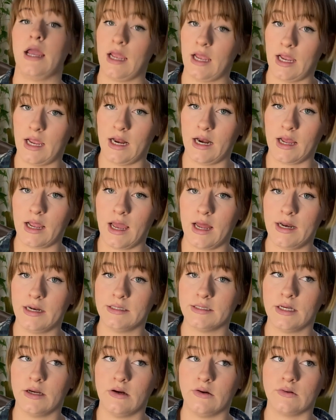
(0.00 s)
and I got it
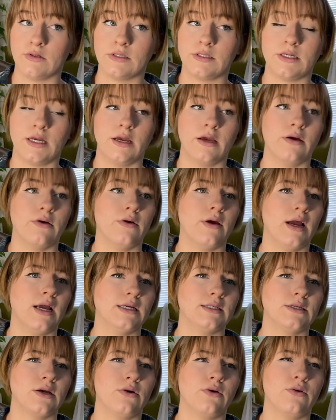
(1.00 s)
sold. So I
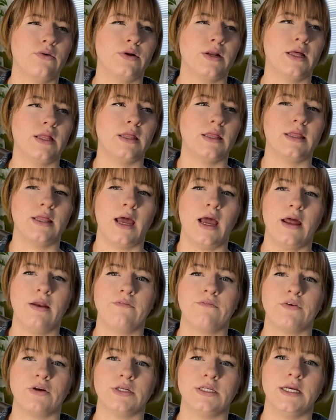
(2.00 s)
sold
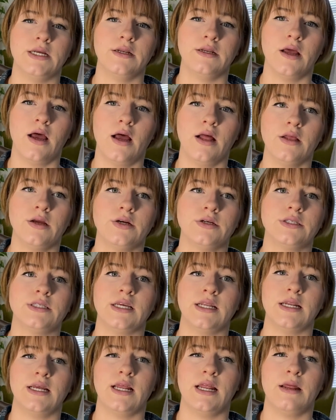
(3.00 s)
that for $10,
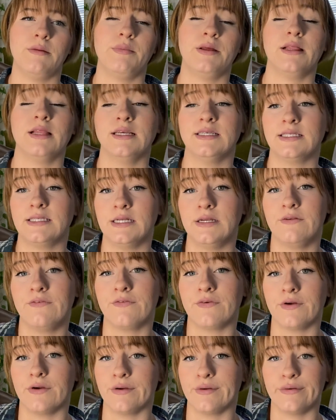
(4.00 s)
and it had been listed
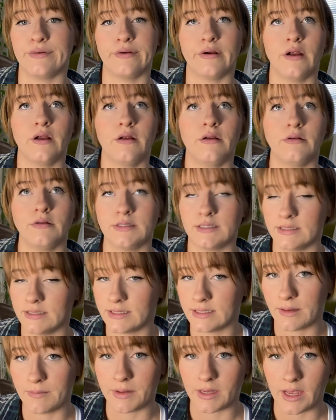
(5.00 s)
for
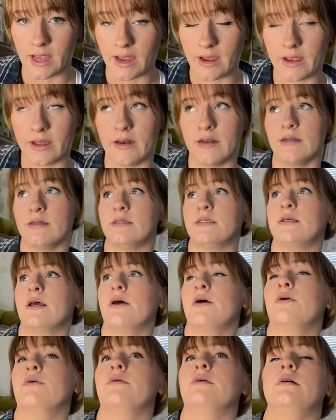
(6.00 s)
since I began,
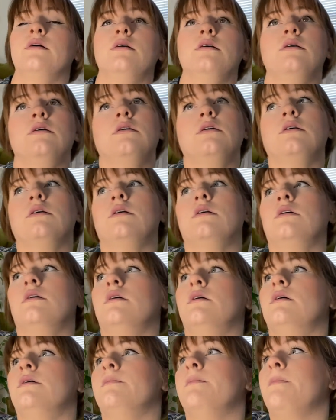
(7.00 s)
so
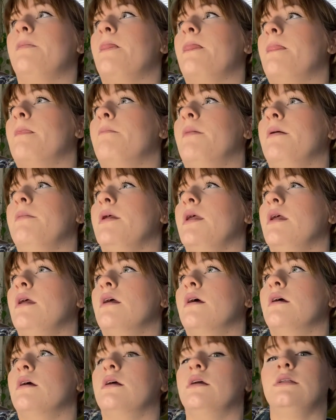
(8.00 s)

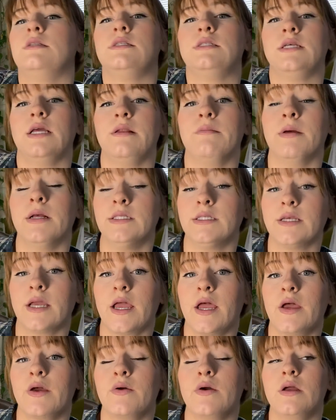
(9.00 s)
maybe 10 months
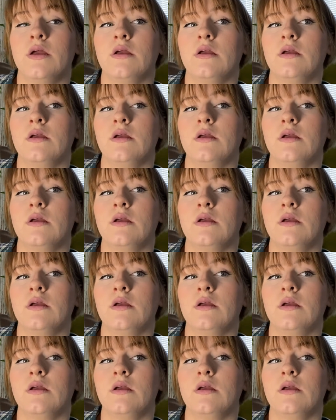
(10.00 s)
ago,